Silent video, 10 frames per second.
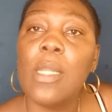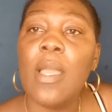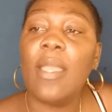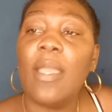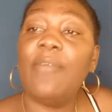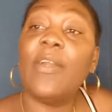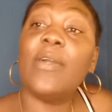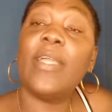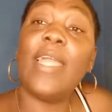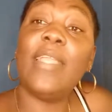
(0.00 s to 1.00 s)
if you could
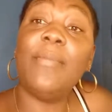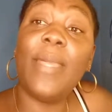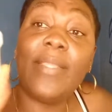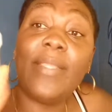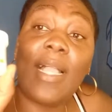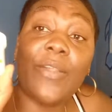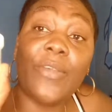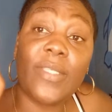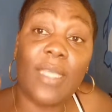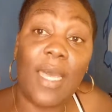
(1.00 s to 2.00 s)
get the menthol
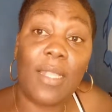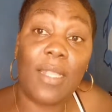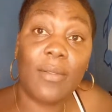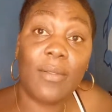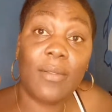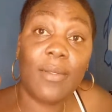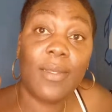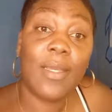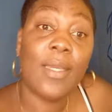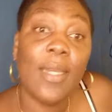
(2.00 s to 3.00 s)
crystal
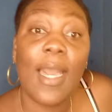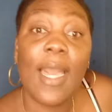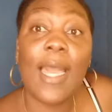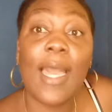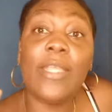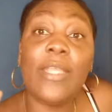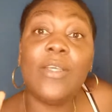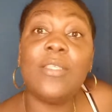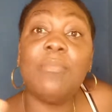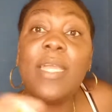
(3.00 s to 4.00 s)
and you
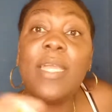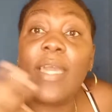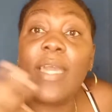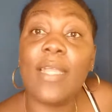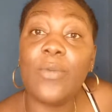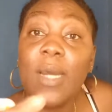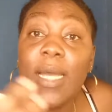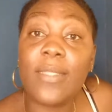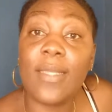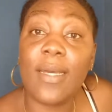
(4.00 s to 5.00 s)
just make the hot
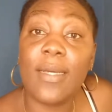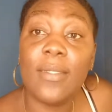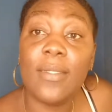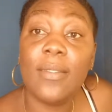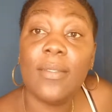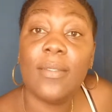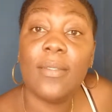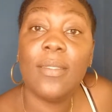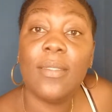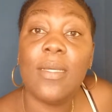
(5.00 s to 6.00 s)
water,
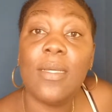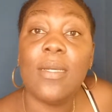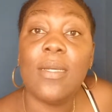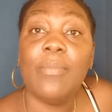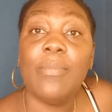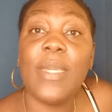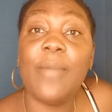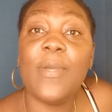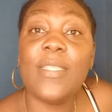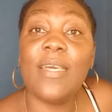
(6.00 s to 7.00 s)
big up
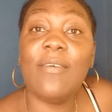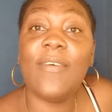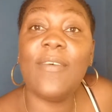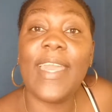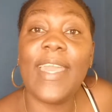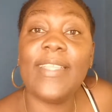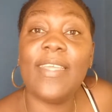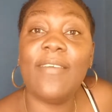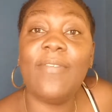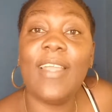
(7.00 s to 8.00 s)
yourself again,
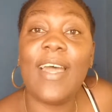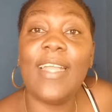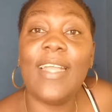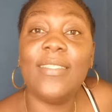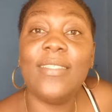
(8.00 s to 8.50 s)
Teflon,